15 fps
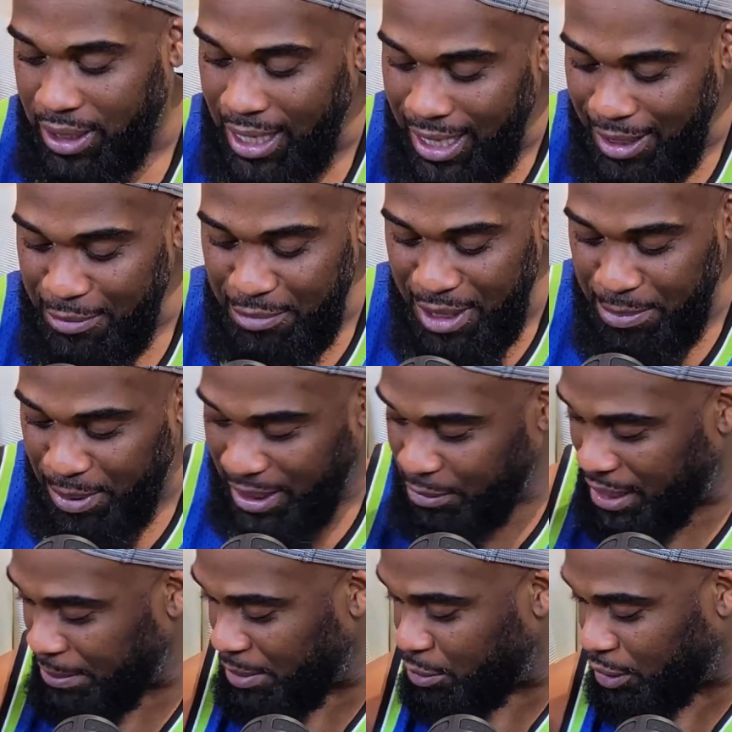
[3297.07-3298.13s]
hitting me, but he was
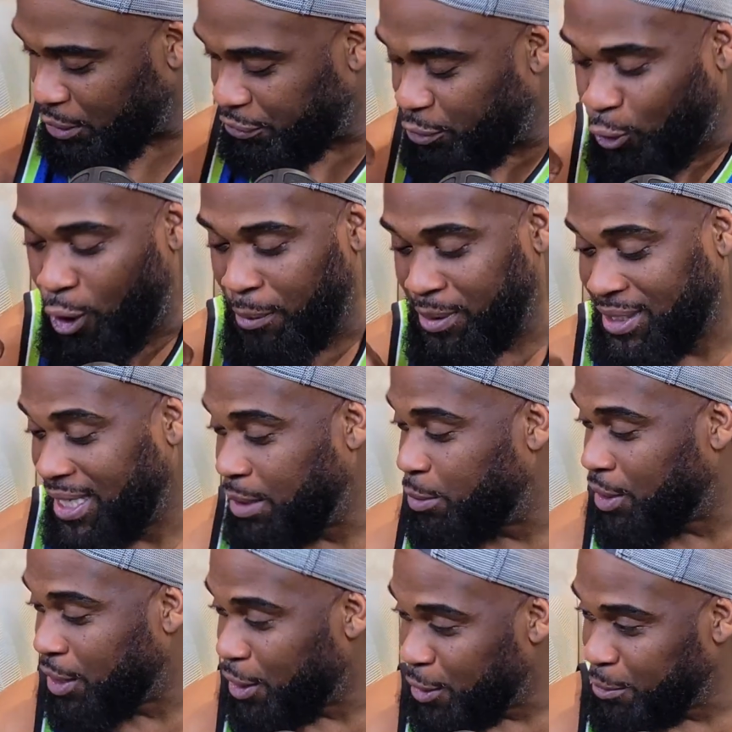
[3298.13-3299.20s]
hitting me with his forearm because he didn't
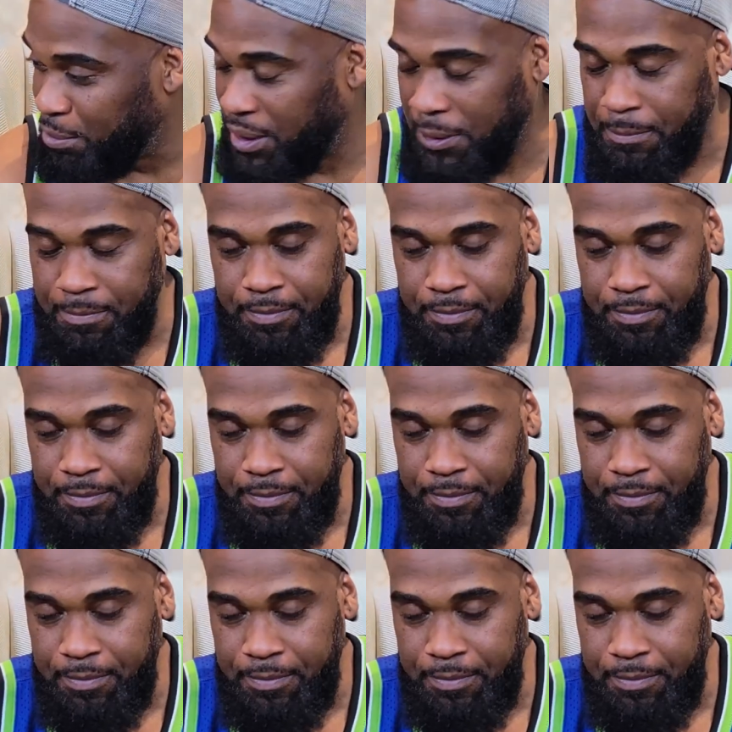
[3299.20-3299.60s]
want to hurt me.